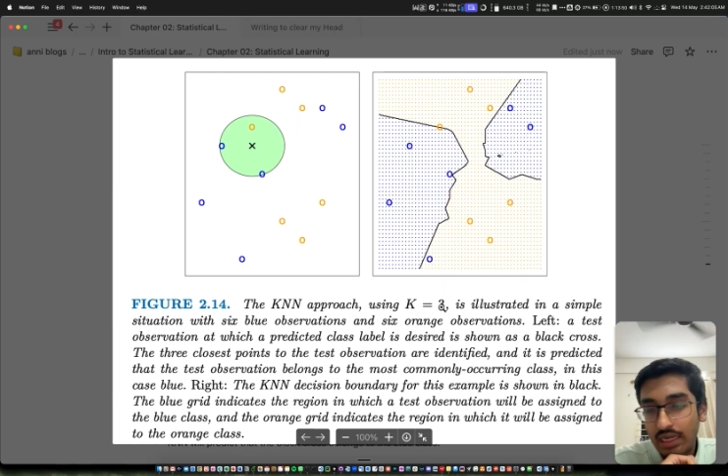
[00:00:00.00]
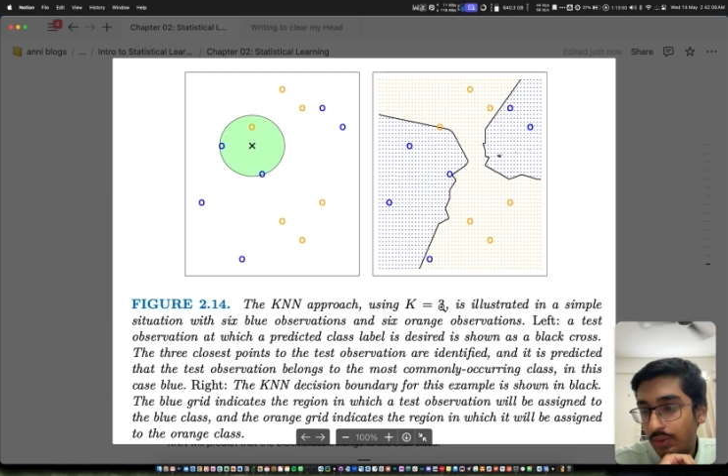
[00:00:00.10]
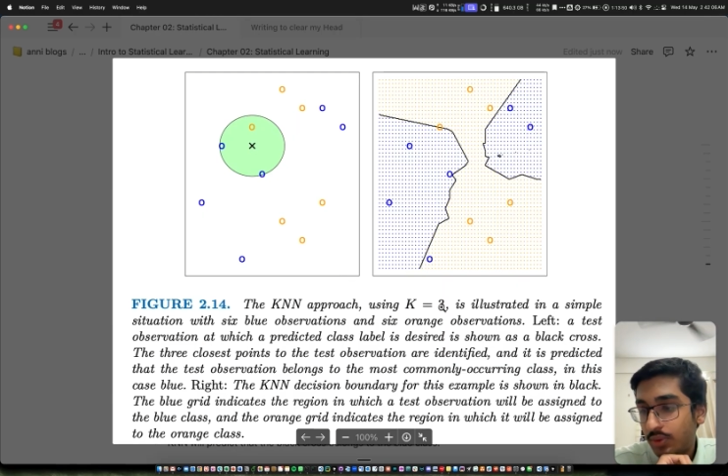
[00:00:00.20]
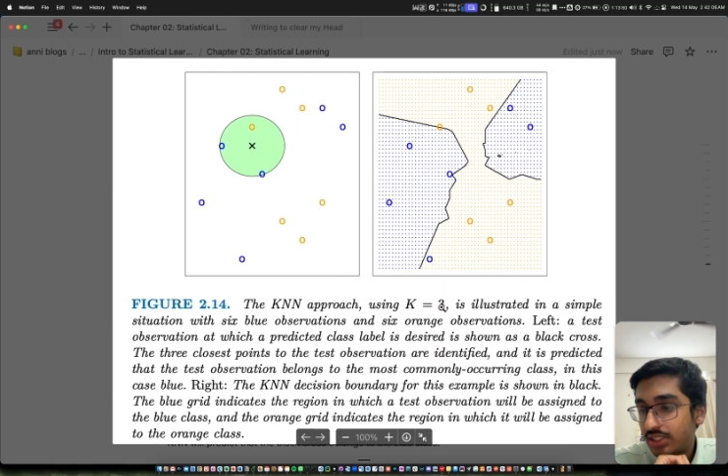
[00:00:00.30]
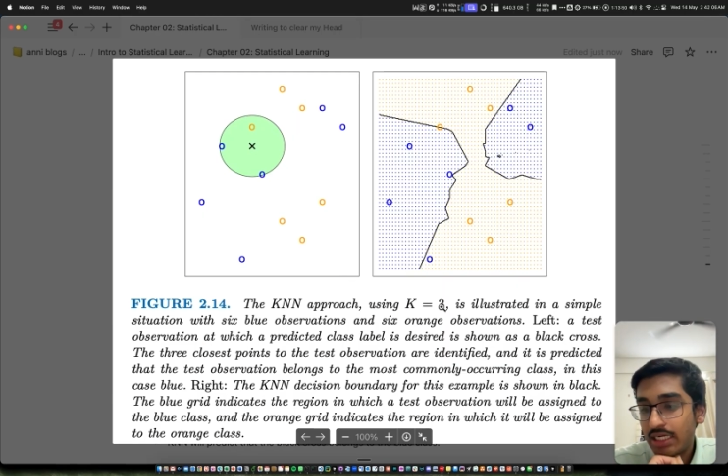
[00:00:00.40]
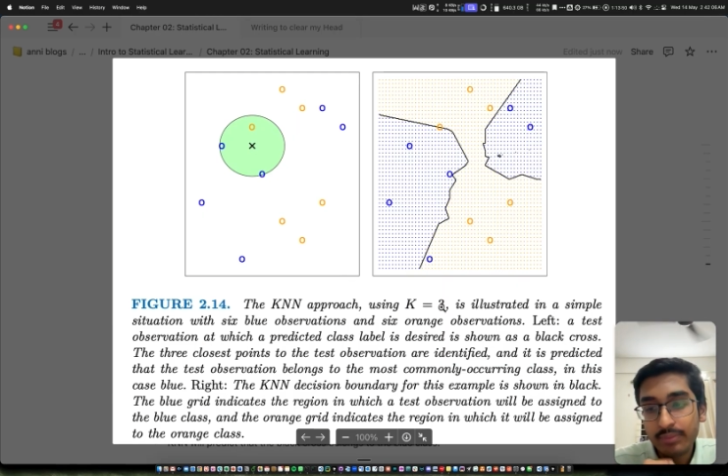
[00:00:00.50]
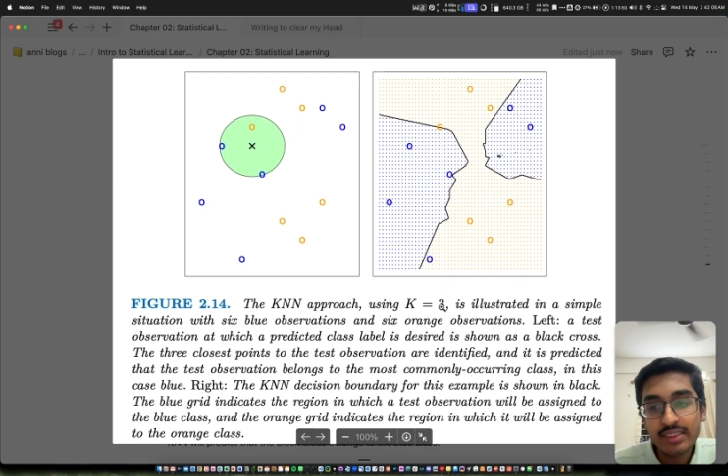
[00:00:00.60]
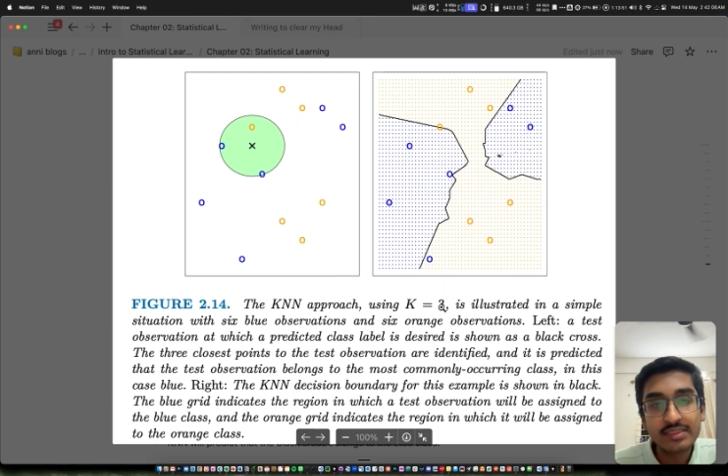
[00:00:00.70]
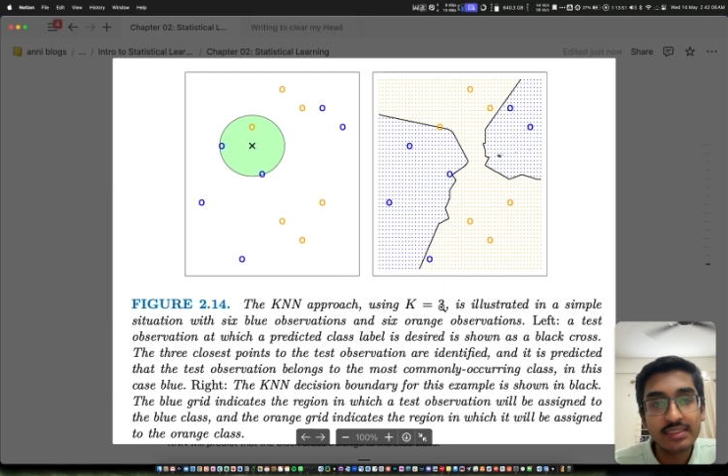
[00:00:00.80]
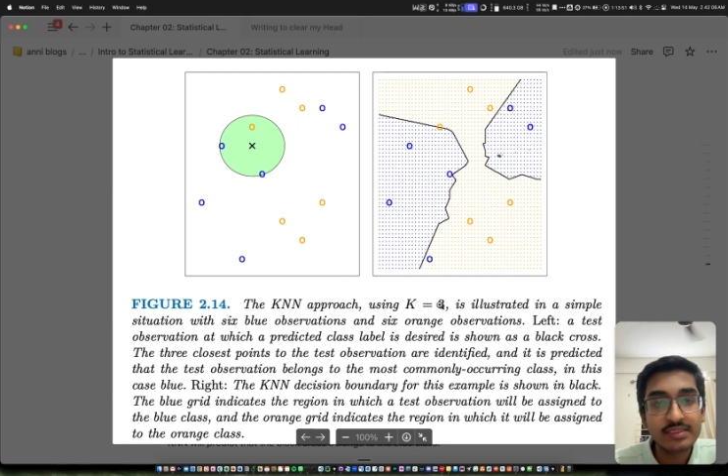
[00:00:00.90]
What that
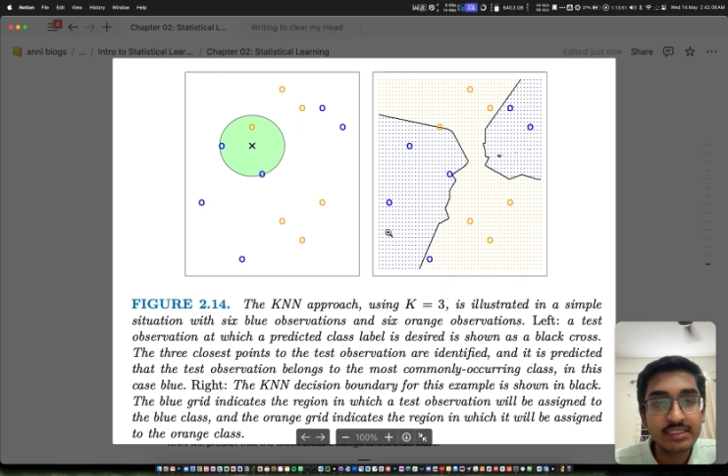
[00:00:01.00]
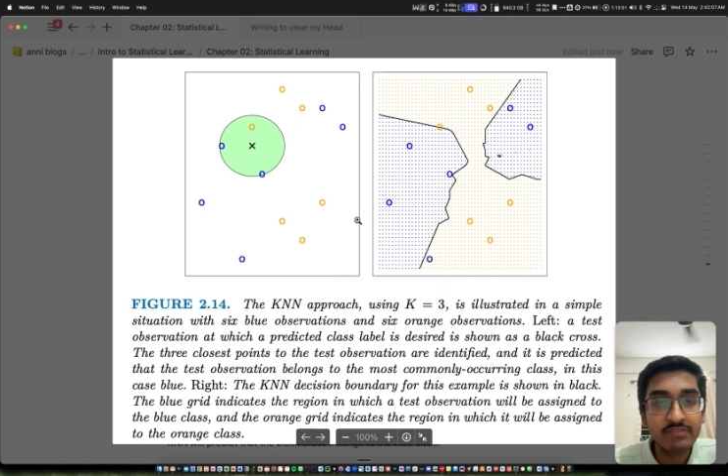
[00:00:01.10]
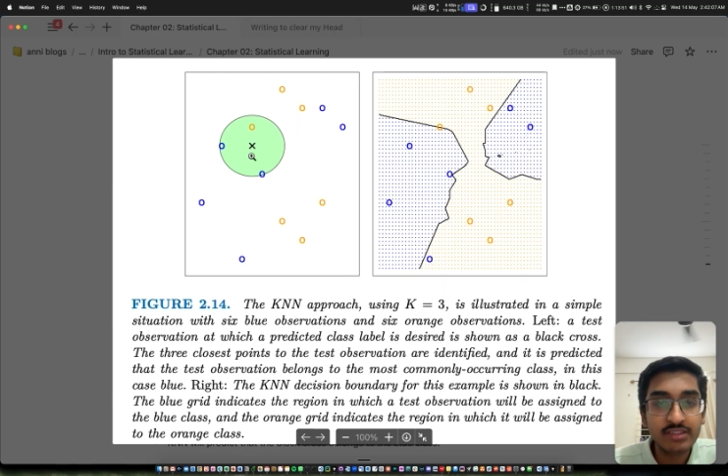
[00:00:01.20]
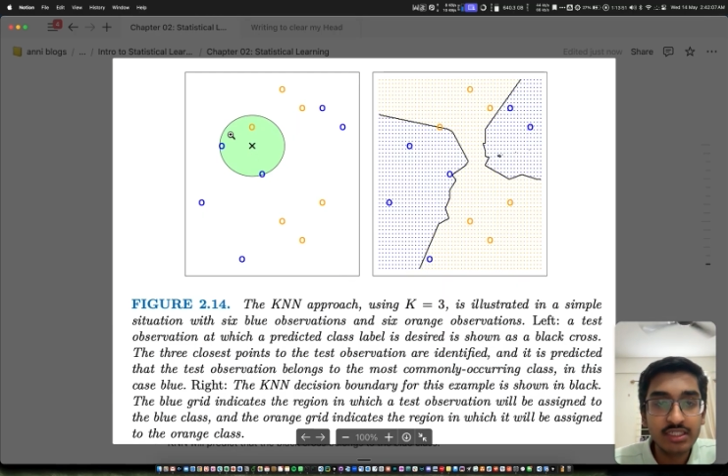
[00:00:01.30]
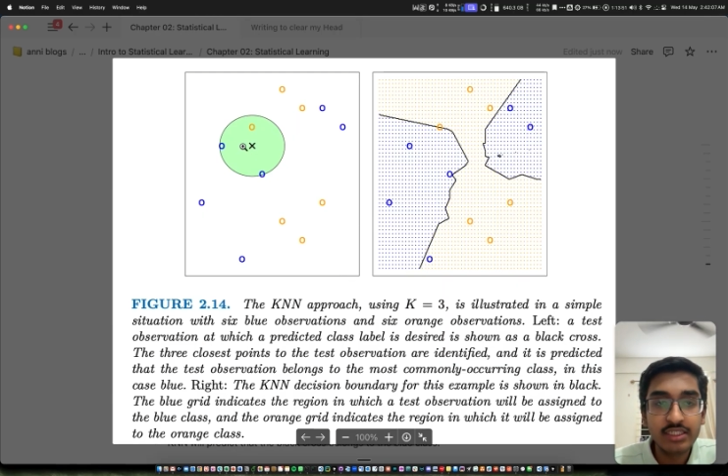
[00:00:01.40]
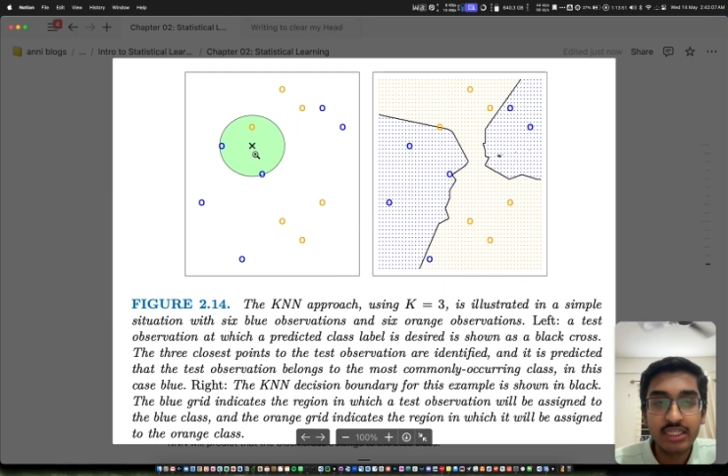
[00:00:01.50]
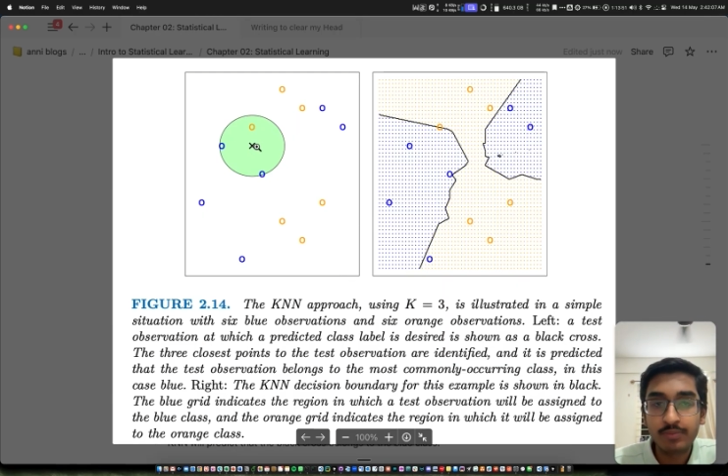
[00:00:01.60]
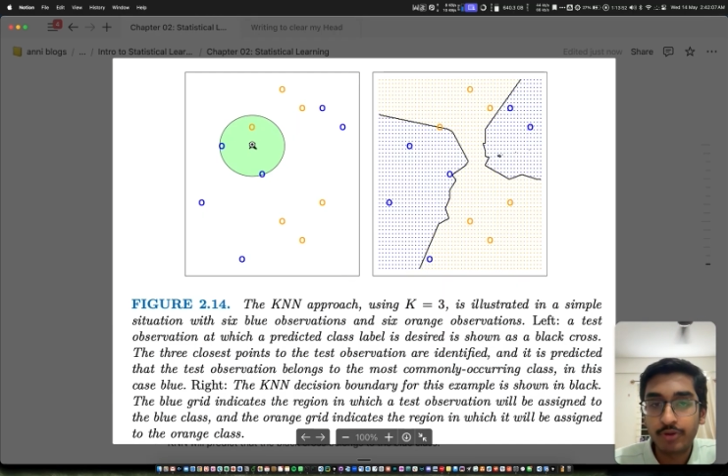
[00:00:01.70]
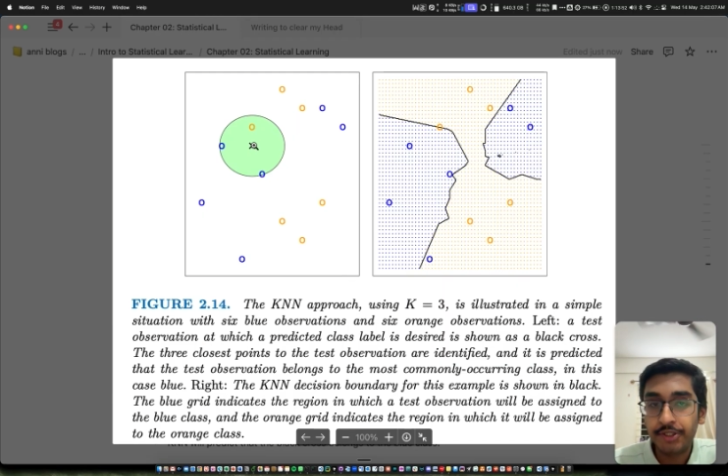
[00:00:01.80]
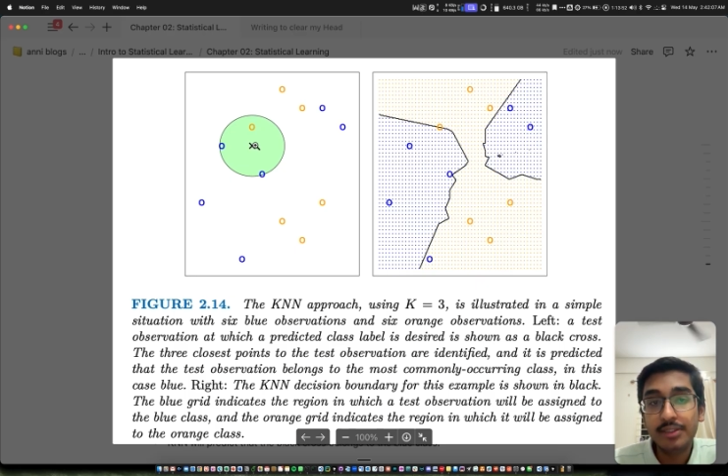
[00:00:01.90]
means is, given a data point,